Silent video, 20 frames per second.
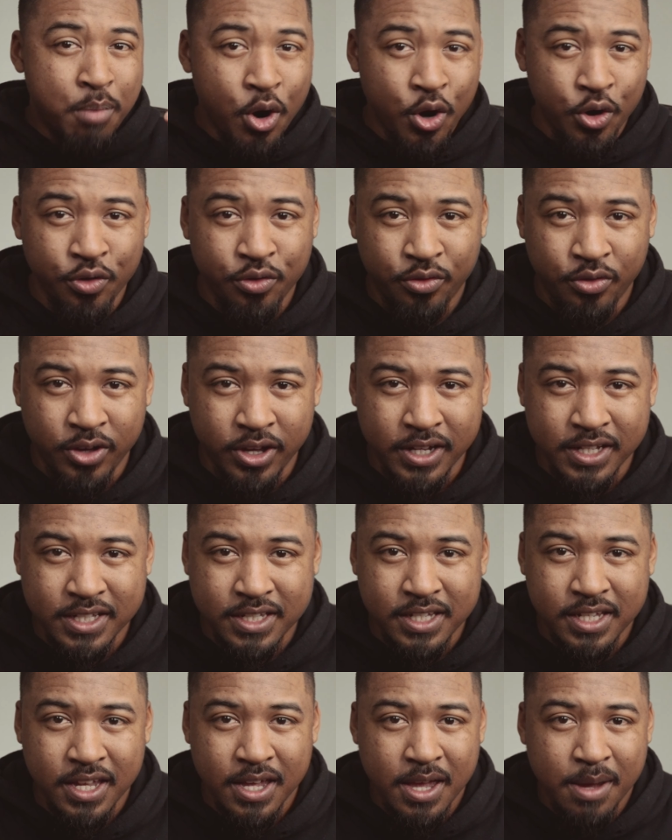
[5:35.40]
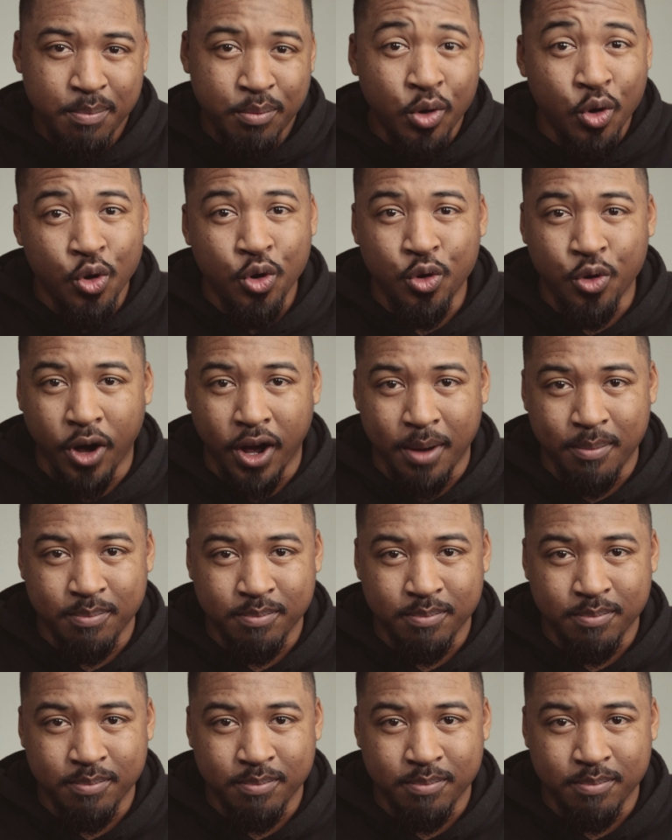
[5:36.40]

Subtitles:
perfect program.